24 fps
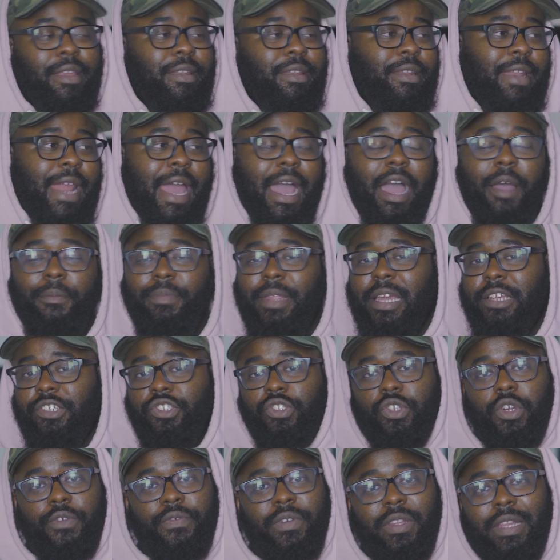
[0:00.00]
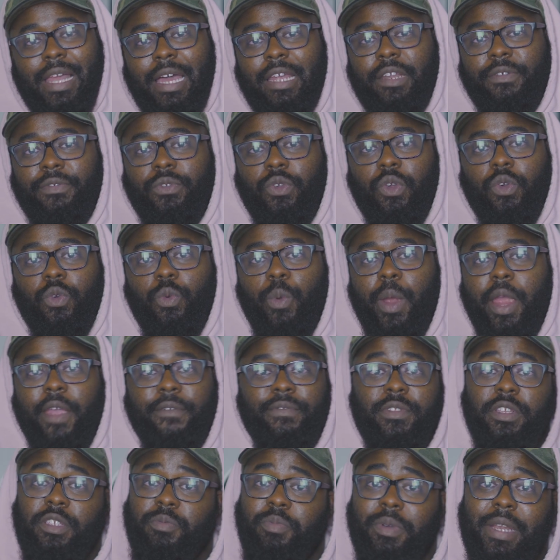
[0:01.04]
Now, I'm not sure if a lot of you are aware
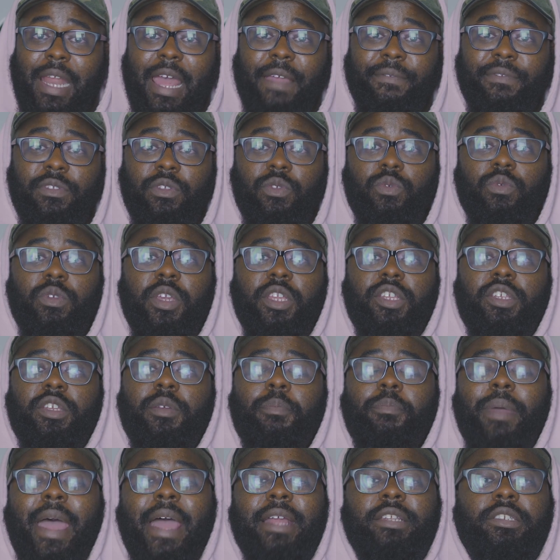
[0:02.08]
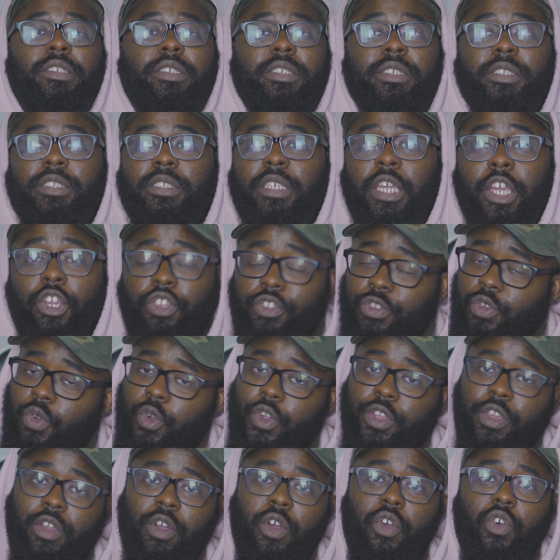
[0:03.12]
of this, but after you get your bachelor's, you're
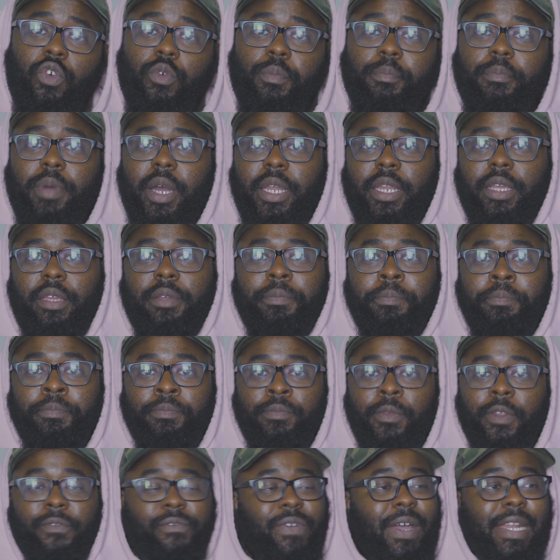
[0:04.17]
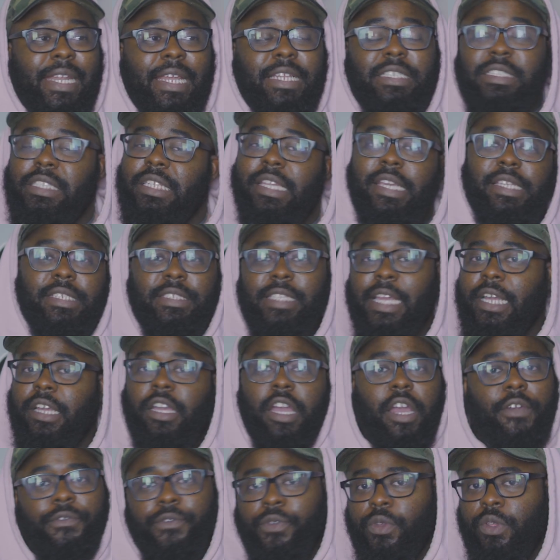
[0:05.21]
on your own, buddy. Financial aid is not
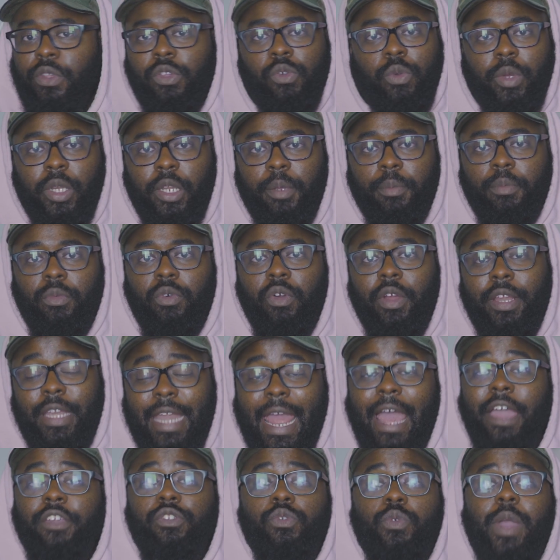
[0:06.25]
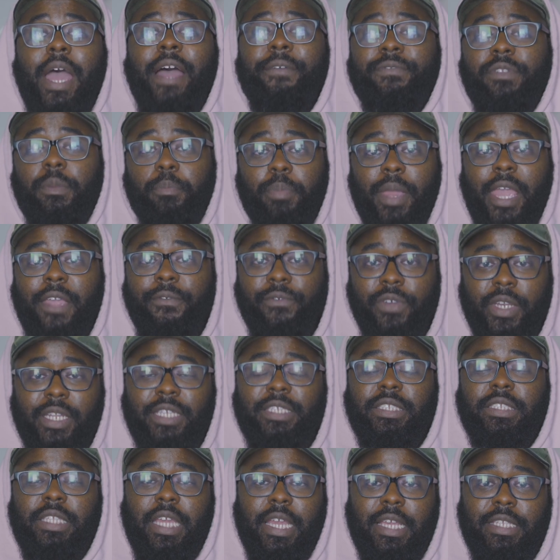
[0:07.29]
covering you anymore. Now you have to pay for
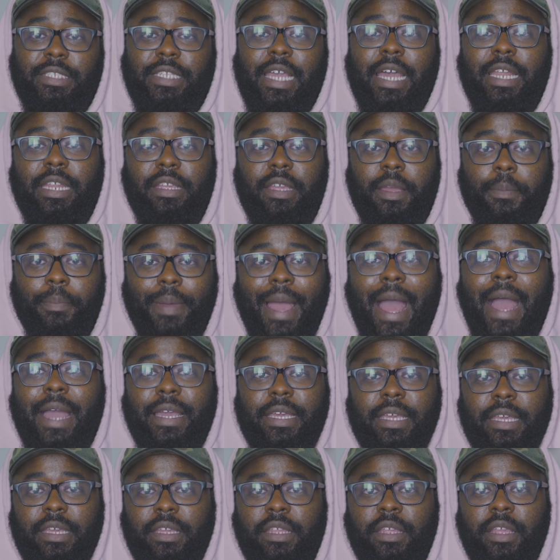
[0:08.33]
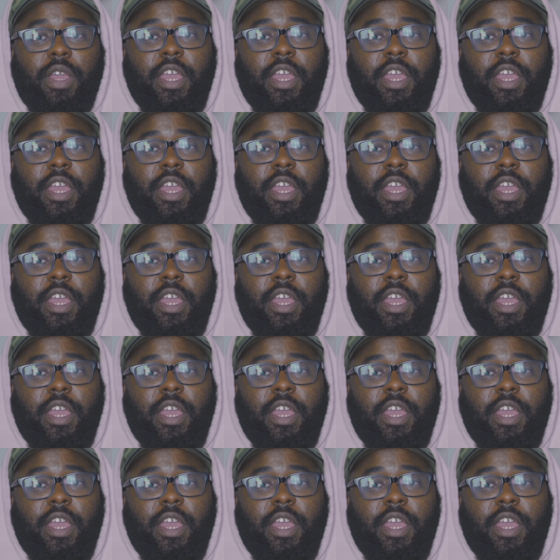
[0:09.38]
these things out of your pocket.